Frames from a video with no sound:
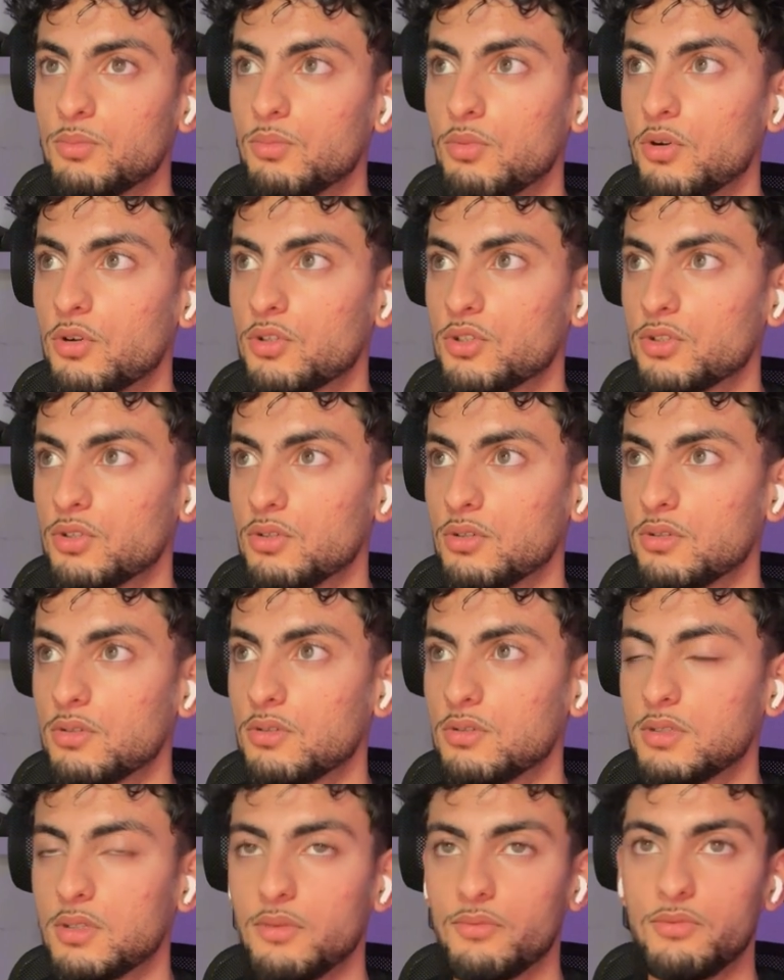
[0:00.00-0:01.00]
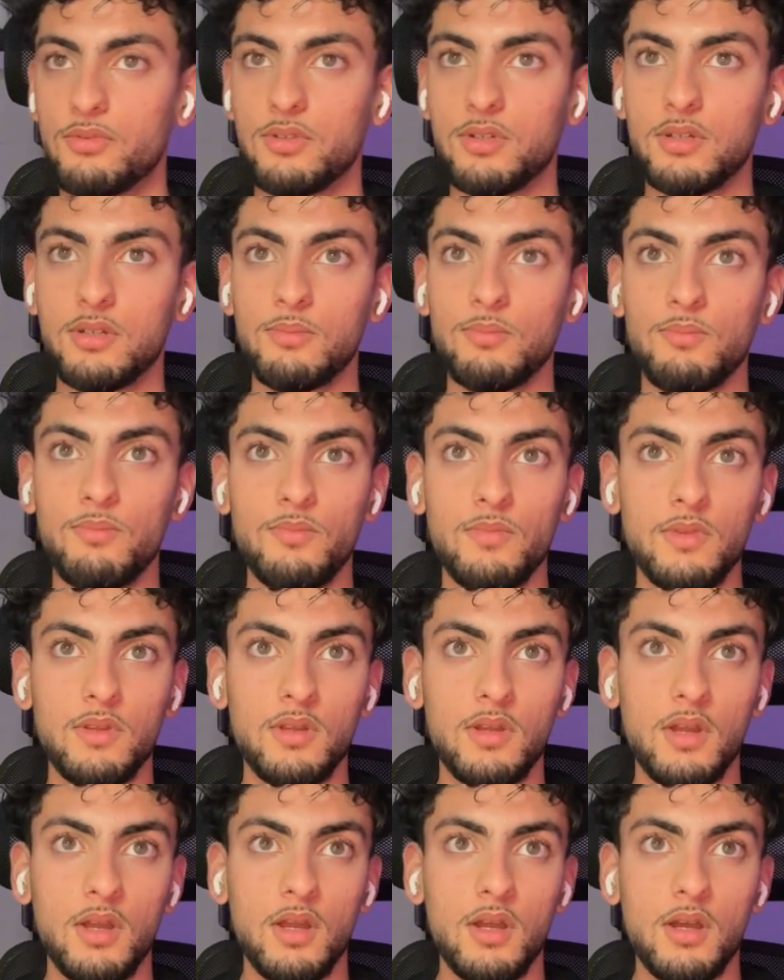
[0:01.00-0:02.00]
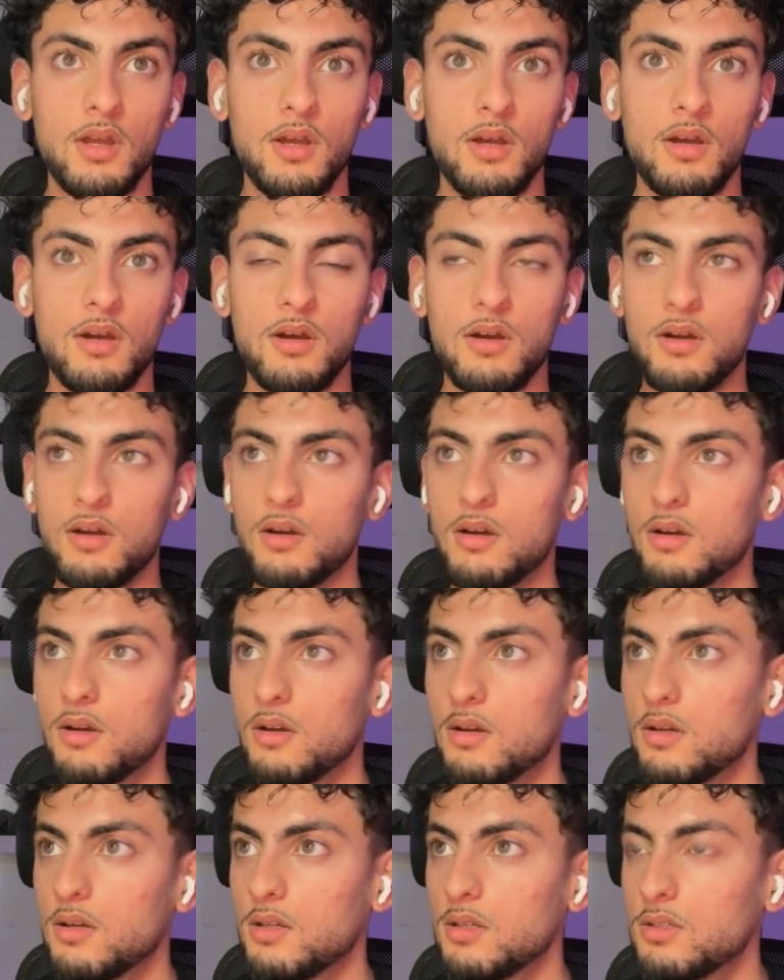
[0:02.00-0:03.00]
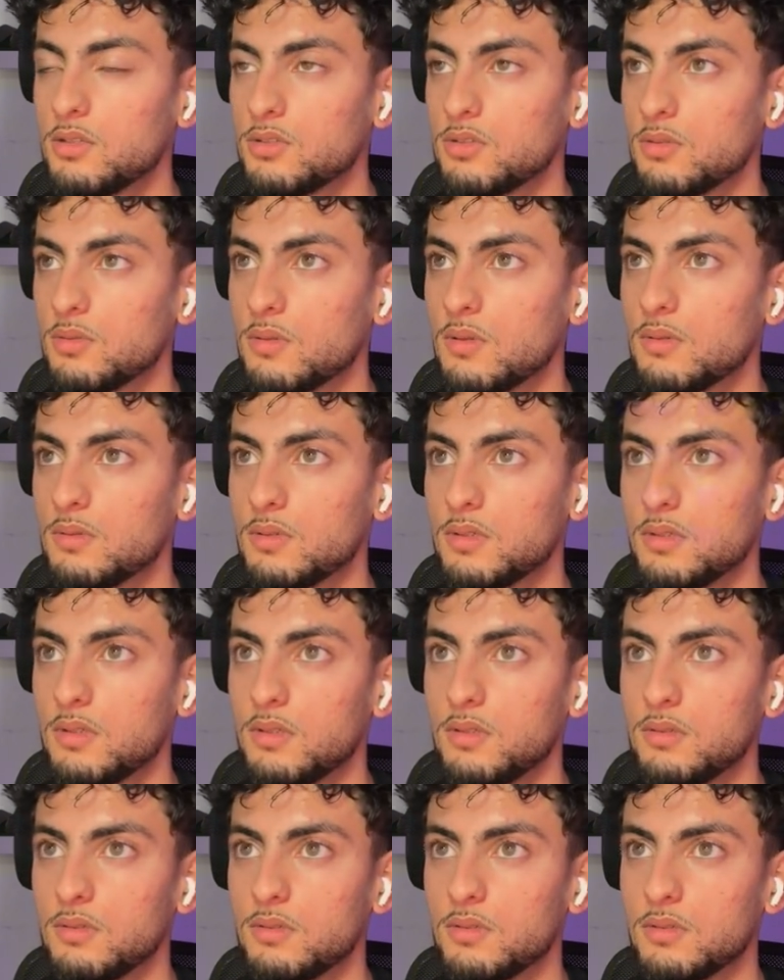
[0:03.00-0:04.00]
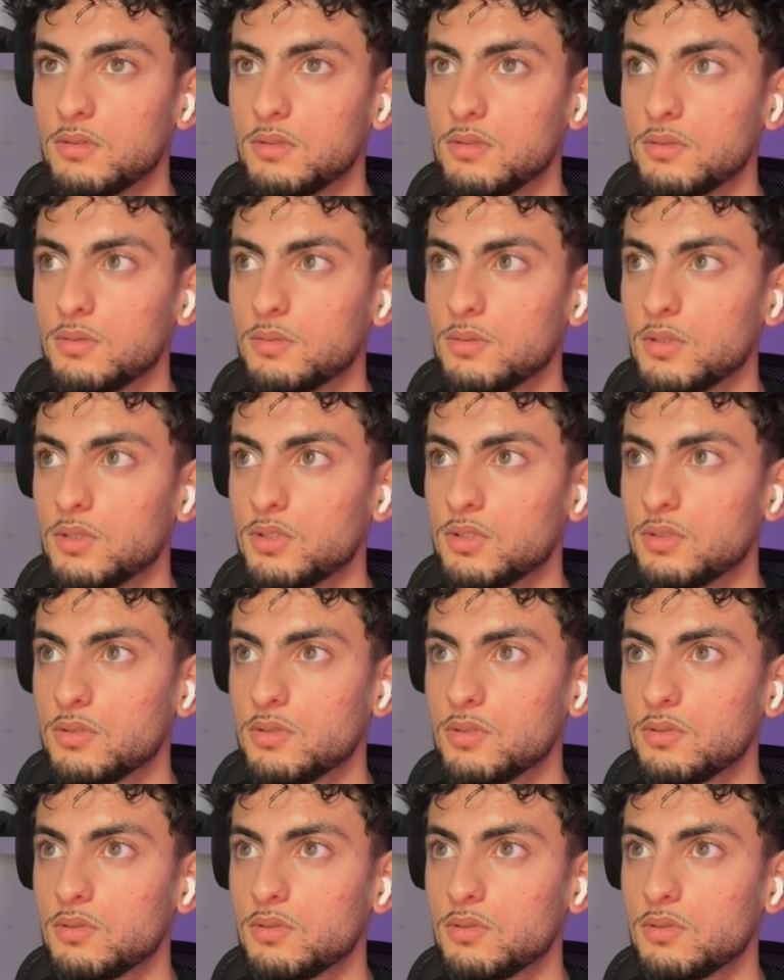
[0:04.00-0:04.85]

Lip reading: Bosch on something. Is no inspiration.